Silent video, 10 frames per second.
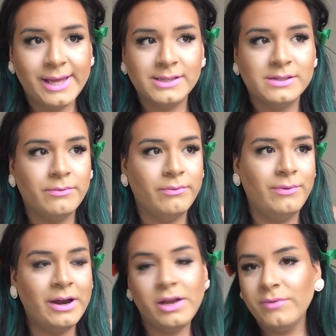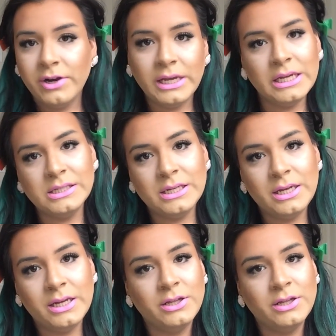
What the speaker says: It's very, very easy.